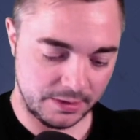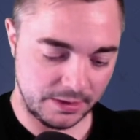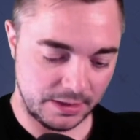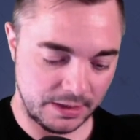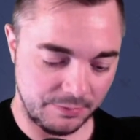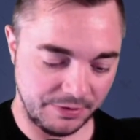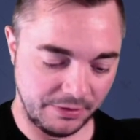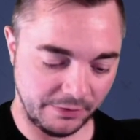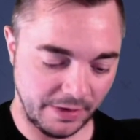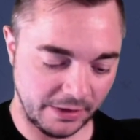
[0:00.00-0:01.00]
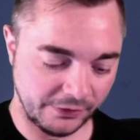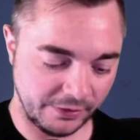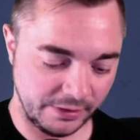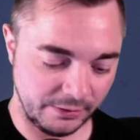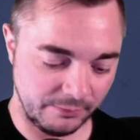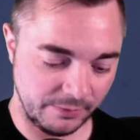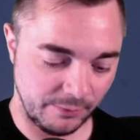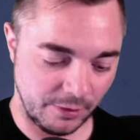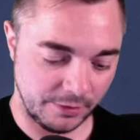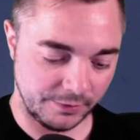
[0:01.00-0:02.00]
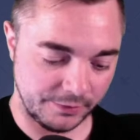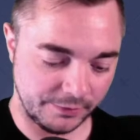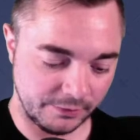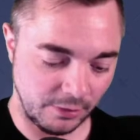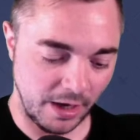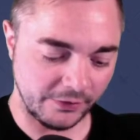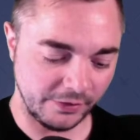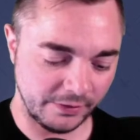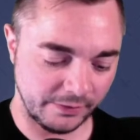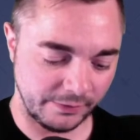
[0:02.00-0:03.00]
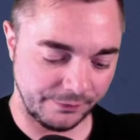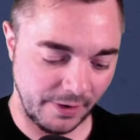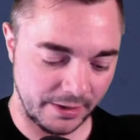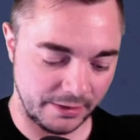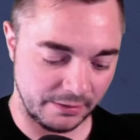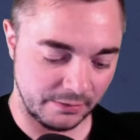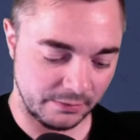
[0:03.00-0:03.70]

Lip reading: Because actually we want... Oh, actually this is fine.